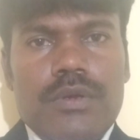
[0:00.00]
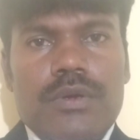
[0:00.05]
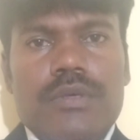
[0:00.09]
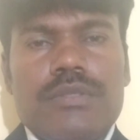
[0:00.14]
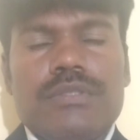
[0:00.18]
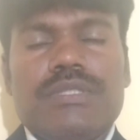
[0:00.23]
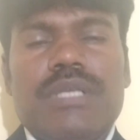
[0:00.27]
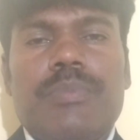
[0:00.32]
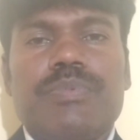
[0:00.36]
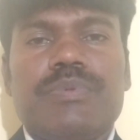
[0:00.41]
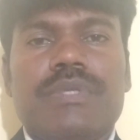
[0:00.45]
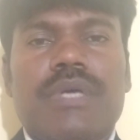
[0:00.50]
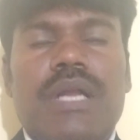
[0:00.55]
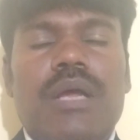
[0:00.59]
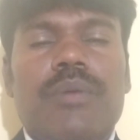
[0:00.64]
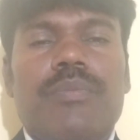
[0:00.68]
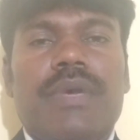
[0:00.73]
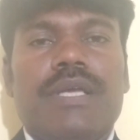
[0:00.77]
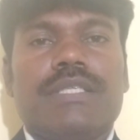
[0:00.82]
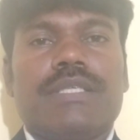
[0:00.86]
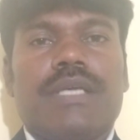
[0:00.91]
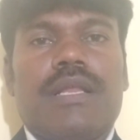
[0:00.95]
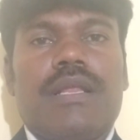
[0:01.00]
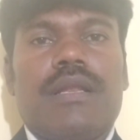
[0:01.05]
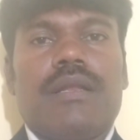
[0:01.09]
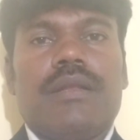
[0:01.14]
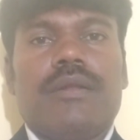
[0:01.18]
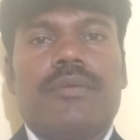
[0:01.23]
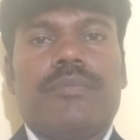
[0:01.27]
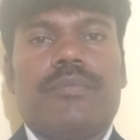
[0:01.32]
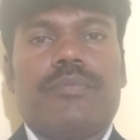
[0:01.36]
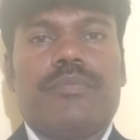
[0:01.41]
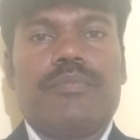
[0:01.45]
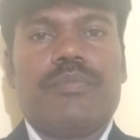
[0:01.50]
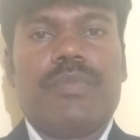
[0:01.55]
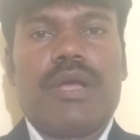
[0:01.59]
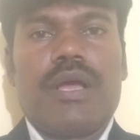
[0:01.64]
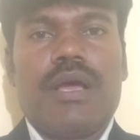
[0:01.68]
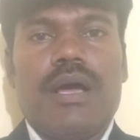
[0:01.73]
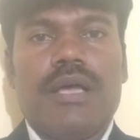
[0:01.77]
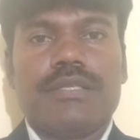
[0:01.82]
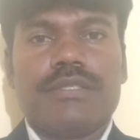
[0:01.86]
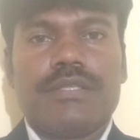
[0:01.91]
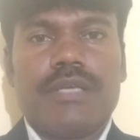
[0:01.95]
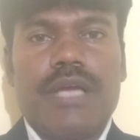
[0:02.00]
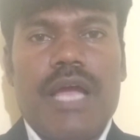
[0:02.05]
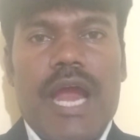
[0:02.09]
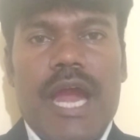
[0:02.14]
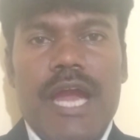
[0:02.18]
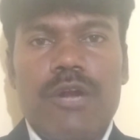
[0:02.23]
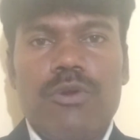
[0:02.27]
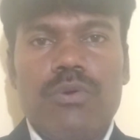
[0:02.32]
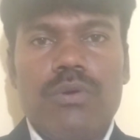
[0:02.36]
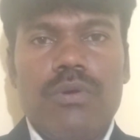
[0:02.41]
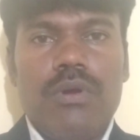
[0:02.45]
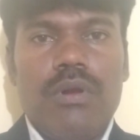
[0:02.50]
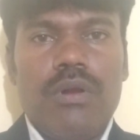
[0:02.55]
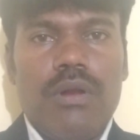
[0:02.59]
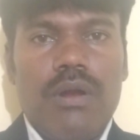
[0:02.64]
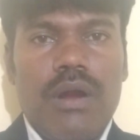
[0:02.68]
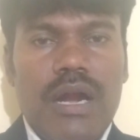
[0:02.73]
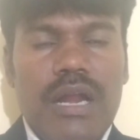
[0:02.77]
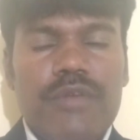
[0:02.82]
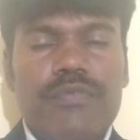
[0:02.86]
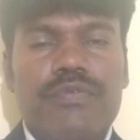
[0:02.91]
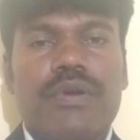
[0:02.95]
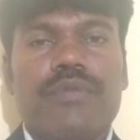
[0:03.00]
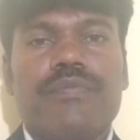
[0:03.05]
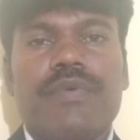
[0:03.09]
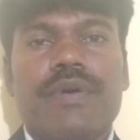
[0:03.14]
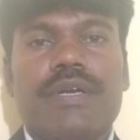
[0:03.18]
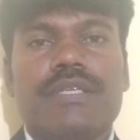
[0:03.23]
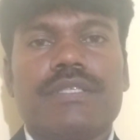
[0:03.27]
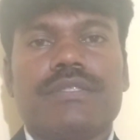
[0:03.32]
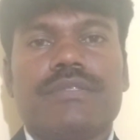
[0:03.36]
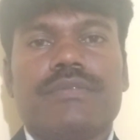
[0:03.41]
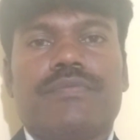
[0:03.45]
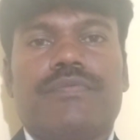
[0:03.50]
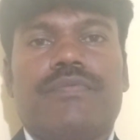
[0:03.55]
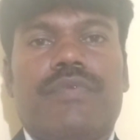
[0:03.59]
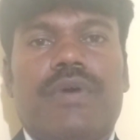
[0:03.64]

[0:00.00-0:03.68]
subscribe my channel? Because I do a lot of efforts